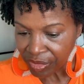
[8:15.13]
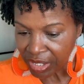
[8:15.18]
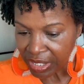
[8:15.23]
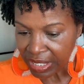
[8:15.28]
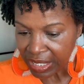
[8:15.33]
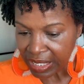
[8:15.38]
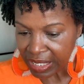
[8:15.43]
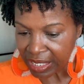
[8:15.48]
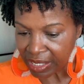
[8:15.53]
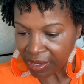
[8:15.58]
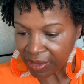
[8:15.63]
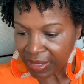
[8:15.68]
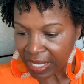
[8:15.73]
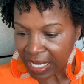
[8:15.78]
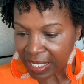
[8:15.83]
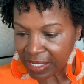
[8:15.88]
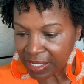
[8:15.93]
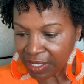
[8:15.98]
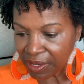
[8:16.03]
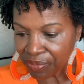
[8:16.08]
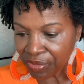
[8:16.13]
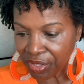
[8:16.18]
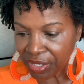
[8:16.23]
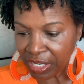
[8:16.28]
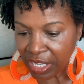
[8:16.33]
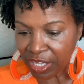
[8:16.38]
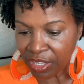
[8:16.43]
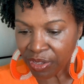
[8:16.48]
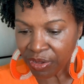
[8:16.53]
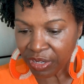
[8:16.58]
So that's something
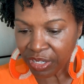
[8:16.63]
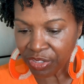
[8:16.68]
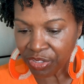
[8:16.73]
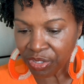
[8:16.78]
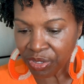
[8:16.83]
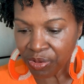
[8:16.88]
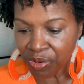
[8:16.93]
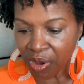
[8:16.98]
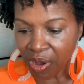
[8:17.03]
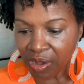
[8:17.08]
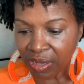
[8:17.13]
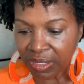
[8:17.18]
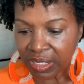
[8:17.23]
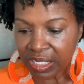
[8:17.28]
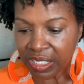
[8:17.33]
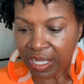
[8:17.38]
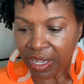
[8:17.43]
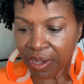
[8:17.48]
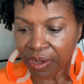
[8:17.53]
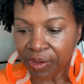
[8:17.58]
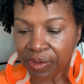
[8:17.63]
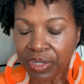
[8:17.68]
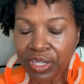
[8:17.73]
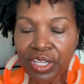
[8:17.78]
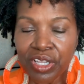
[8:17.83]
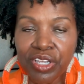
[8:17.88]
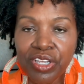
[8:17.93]
that you can do also.